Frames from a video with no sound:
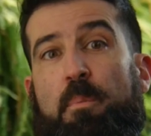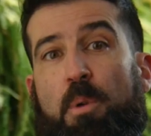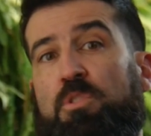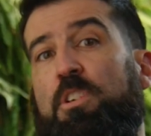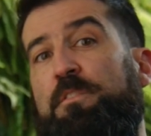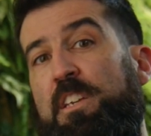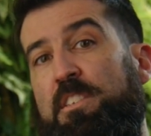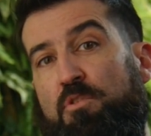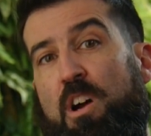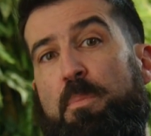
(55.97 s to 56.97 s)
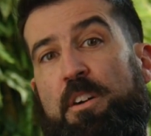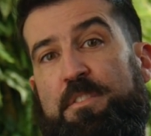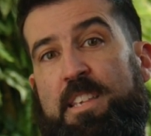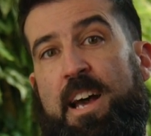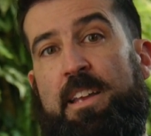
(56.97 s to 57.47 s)
Most of these drop-off
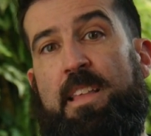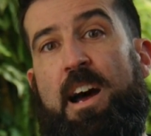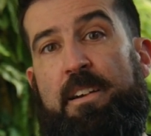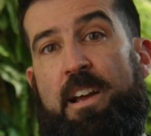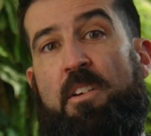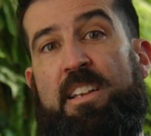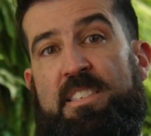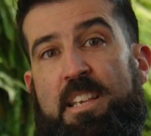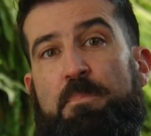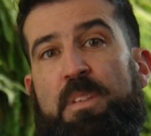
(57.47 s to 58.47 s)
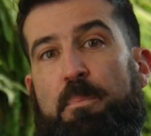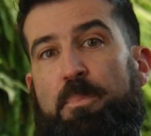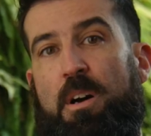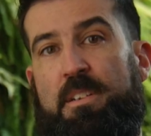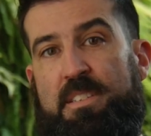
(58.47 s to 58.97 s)
sites are now accepting
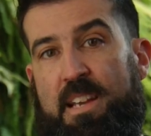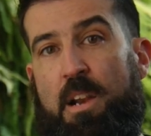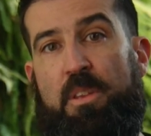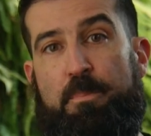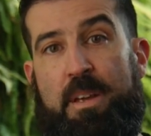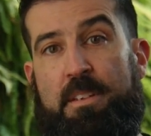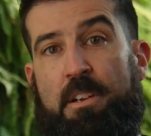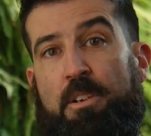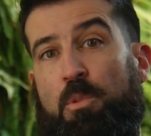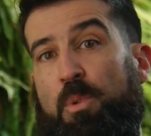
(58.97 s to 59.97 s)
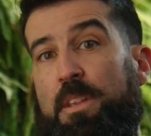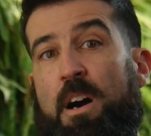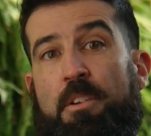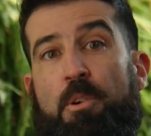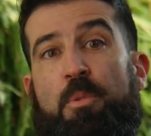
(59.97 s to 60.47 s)
polystyrene material
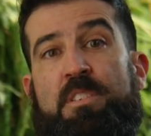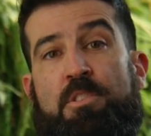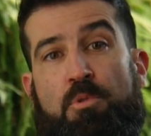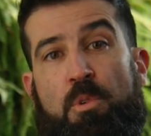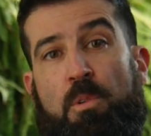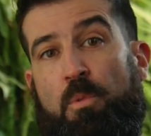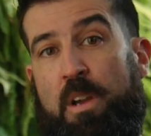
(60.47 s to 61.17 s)
with other residual